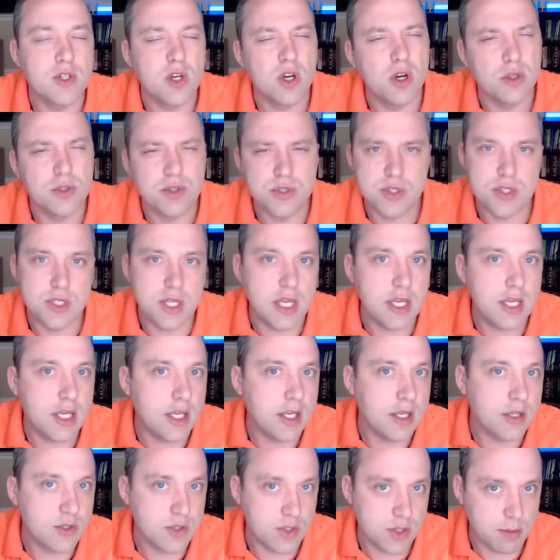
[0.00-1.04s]
It's called
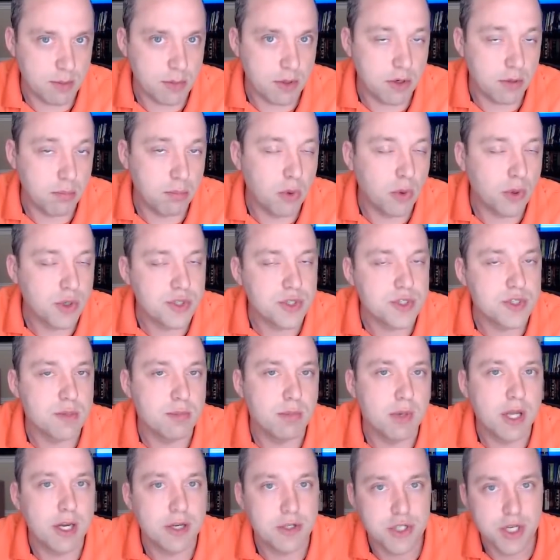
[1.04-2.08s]
staking in some other portions
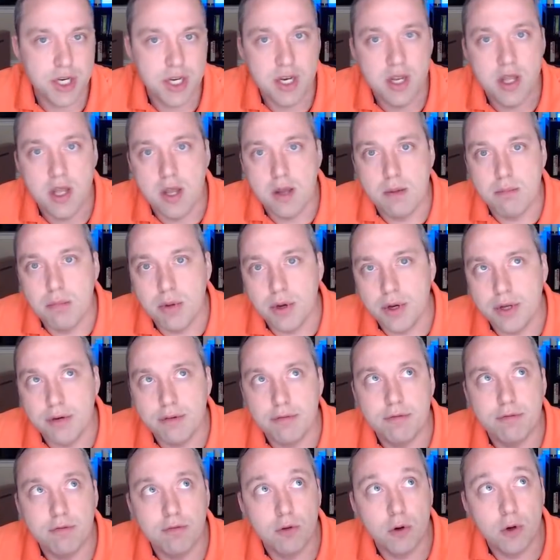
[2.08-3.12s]
of blockchain,
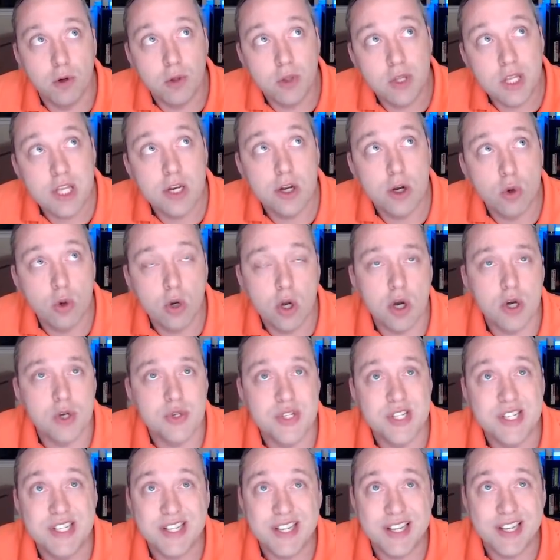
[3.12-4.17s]
but for Lino
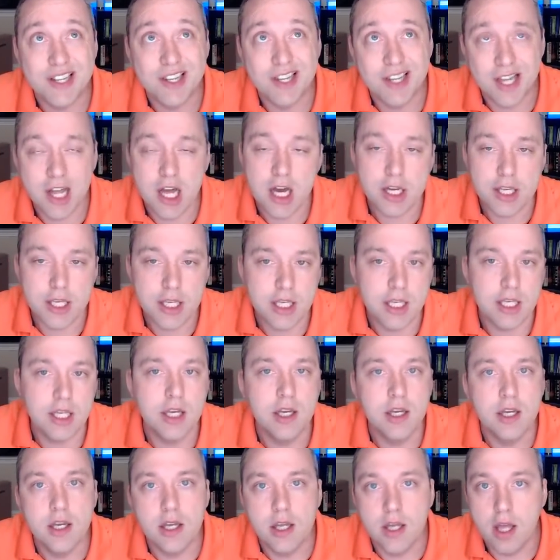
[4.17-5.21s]
calls it
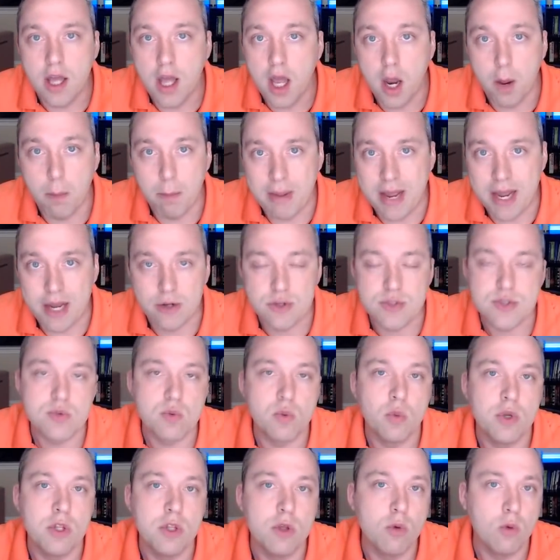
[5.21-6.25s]
locking
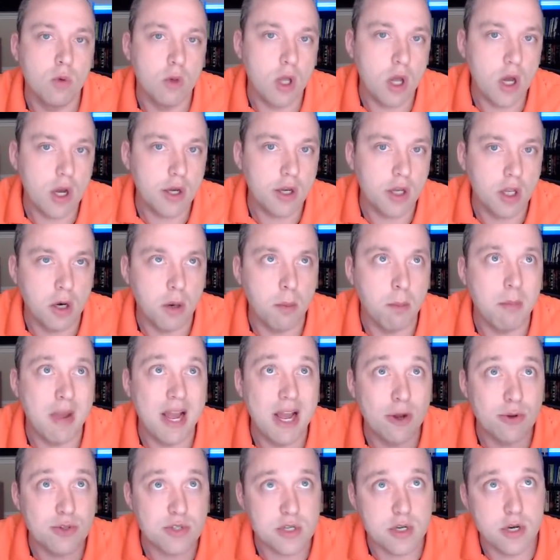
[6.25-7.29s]
amounts. When you lock an
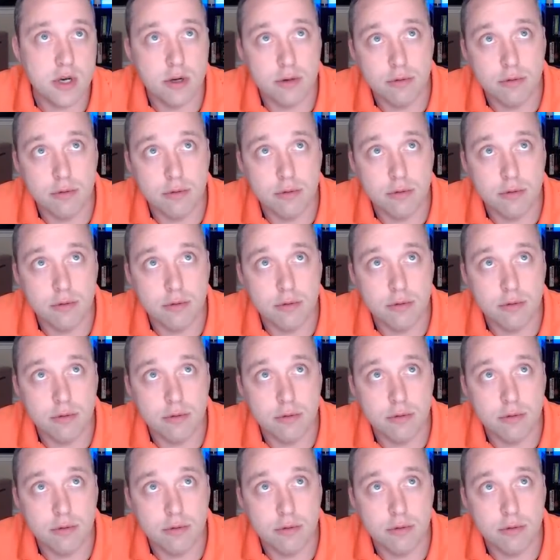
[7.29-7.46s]
amount